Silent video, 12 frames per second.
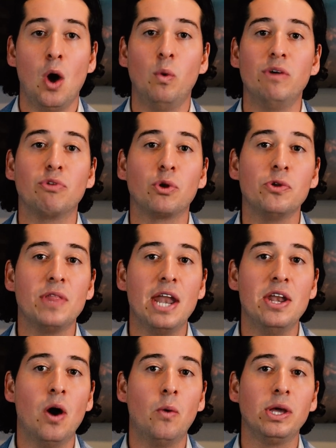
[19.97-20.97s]
we've learned
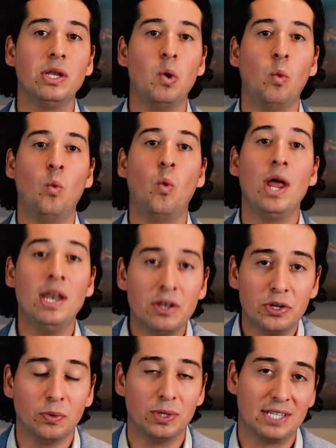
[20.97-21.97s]
that knowing when
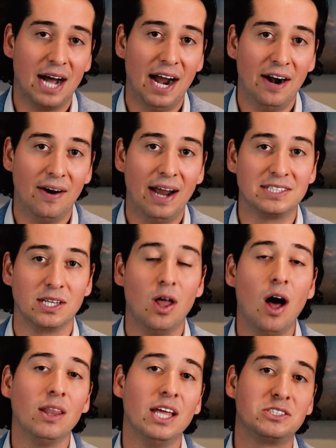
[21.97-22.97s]
to retire has a
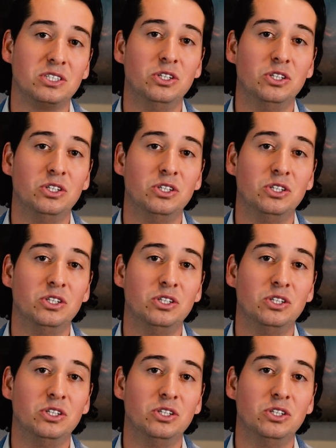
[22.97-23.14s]
lot less